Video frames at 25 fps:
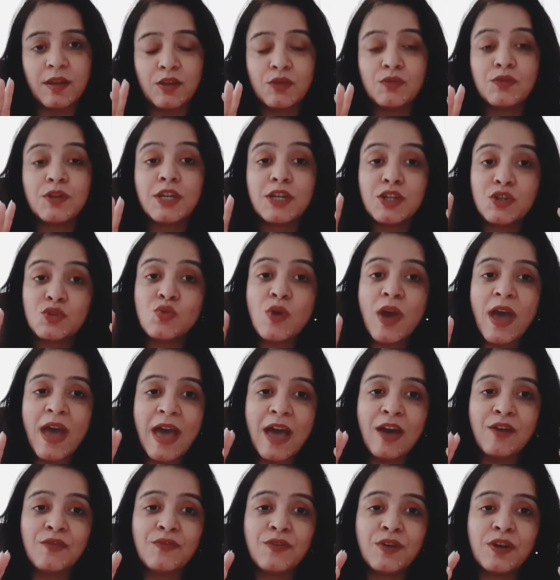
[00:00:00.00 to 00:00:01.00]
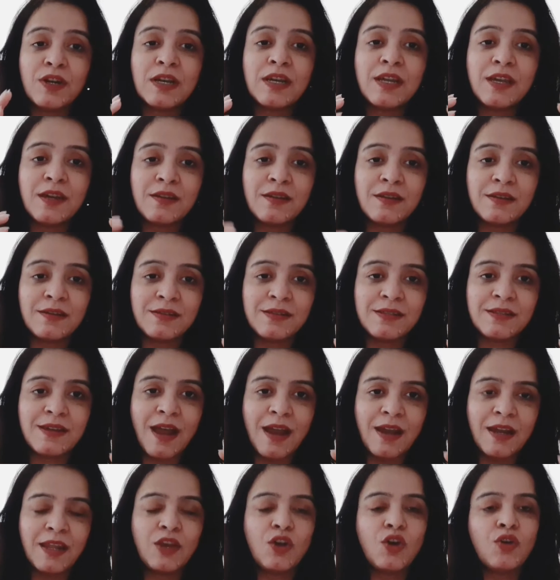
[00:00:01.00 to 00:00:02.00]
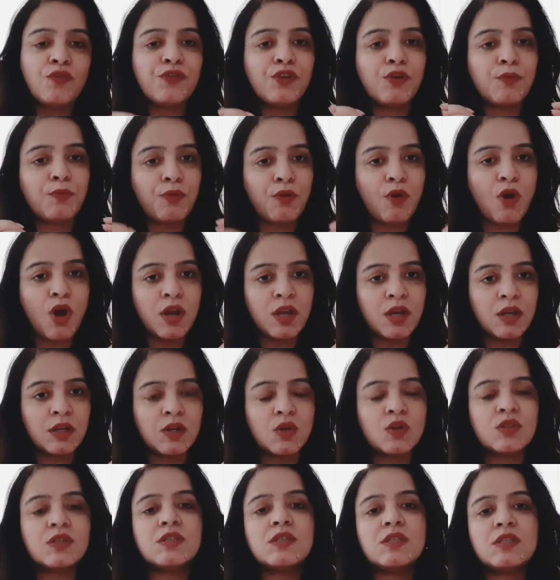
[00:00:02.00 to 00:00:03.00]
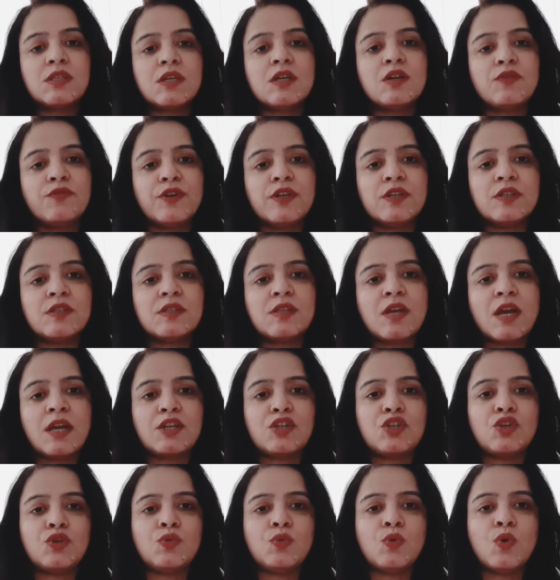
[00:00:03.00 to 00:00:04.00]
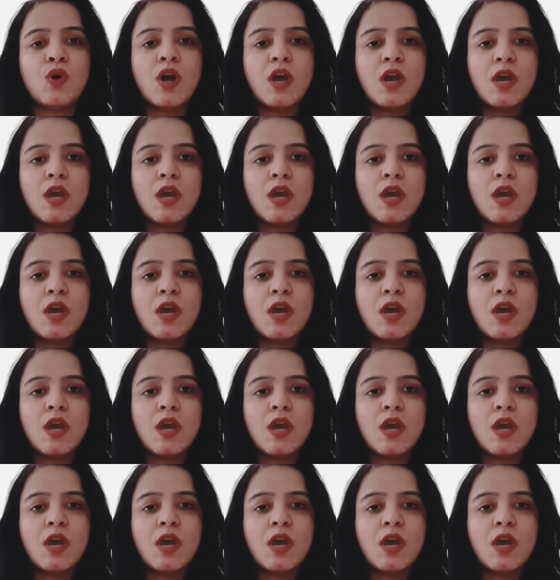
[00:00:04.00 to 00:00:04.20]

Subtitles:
You need to have a clear understanding of your product or the service that you